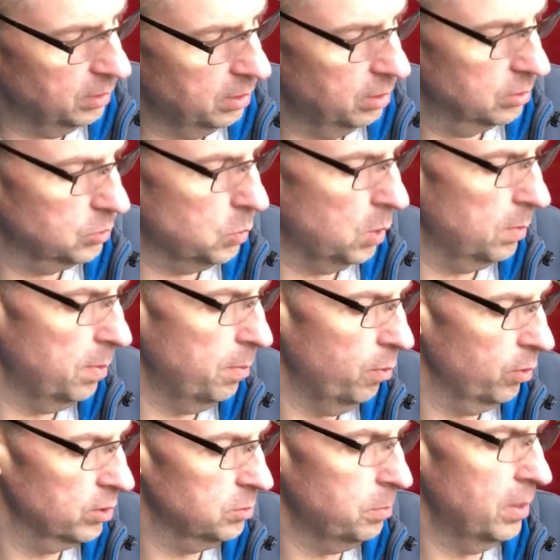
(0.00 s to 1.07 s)
leader is quite a bit
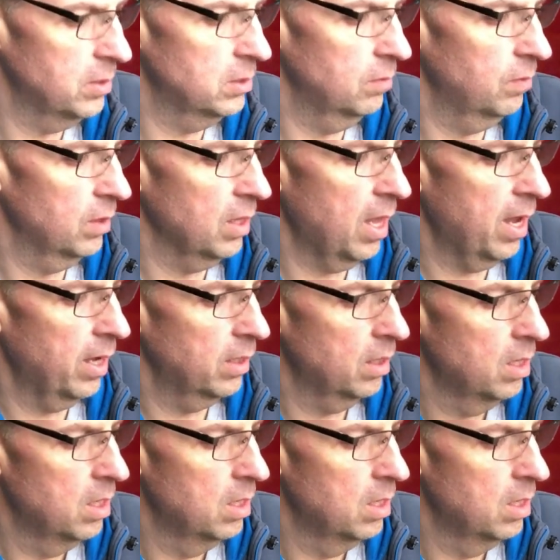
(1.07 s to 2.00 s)
more expensive than line.